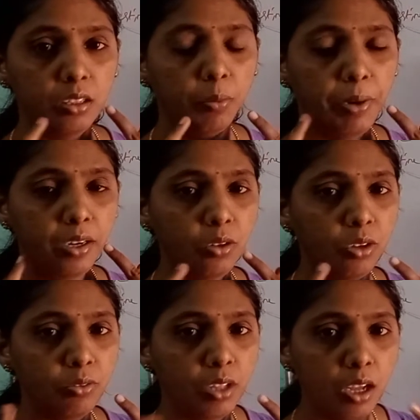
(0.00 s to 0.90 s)
the breakdown
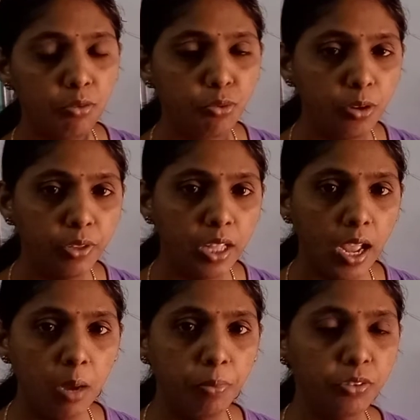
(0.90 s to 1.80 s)
of the food with the
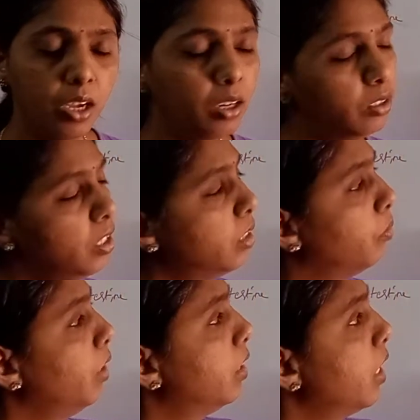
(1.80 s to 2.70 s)
help of the teeth
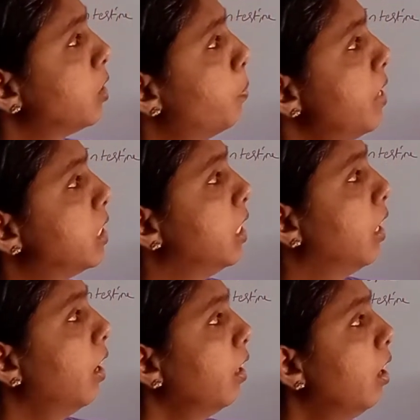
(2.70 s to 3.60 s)
will take place here.